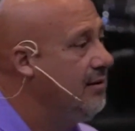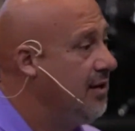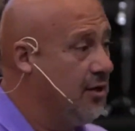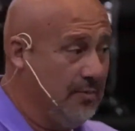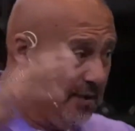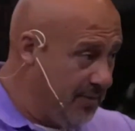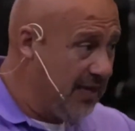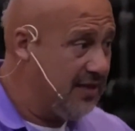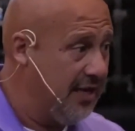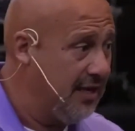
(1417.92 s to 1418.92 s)
It could be a big
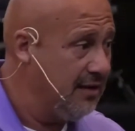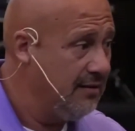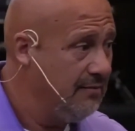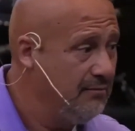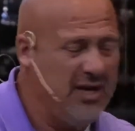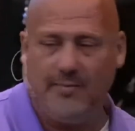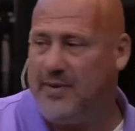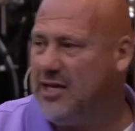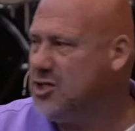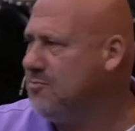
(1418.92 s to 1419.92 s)
thing. But it'd
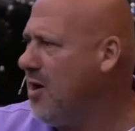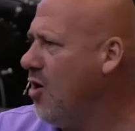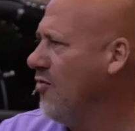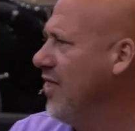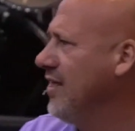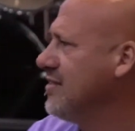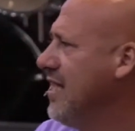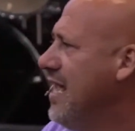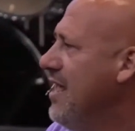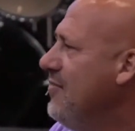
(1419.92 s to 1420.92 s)
be small things
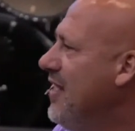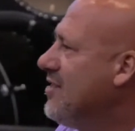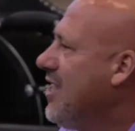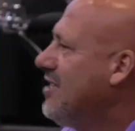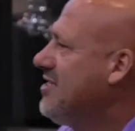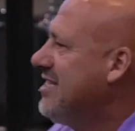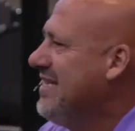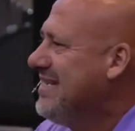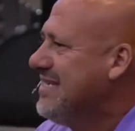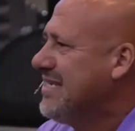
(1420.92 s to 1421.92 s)
that God says,
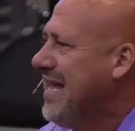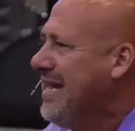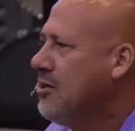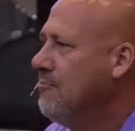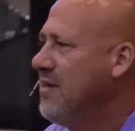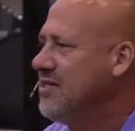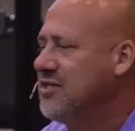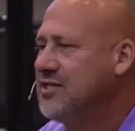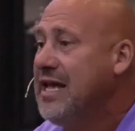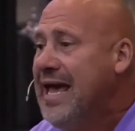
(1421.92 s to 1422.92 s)
this is kingdom
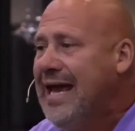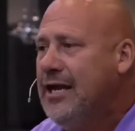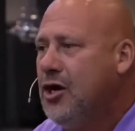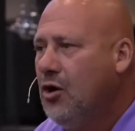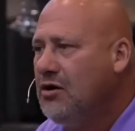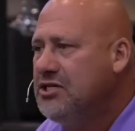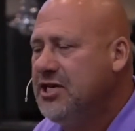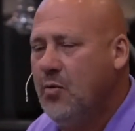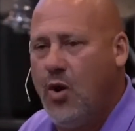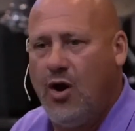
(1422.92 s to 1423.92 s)
business. An
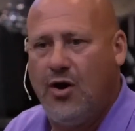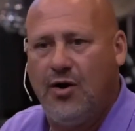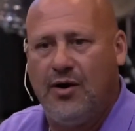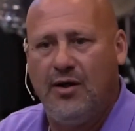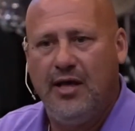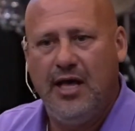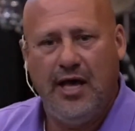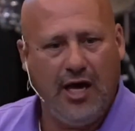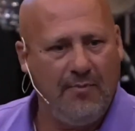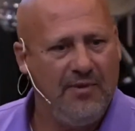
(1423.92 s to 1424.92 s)
encouraging word.
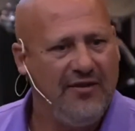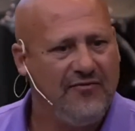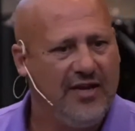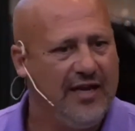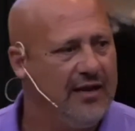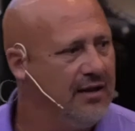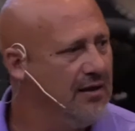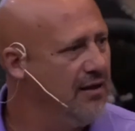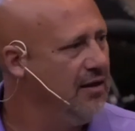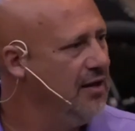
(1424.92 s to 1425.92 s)
Uplifting.
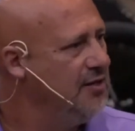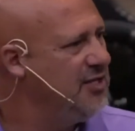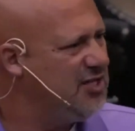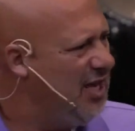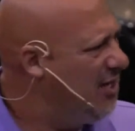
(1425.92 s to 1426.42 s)
Just